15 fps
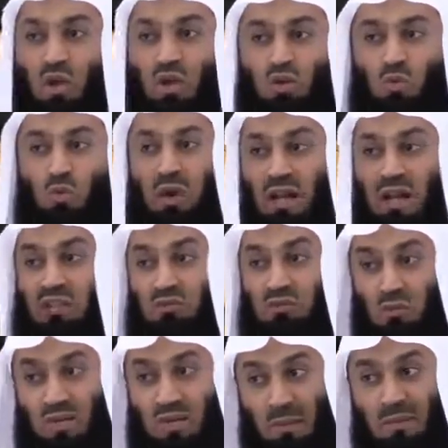you will have
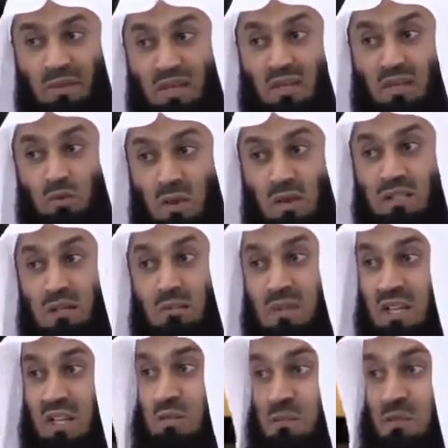to come here 20
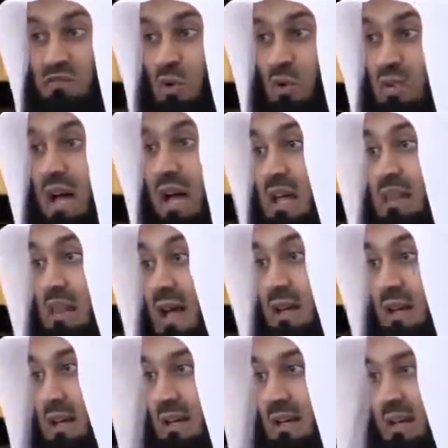minutes before the adhan.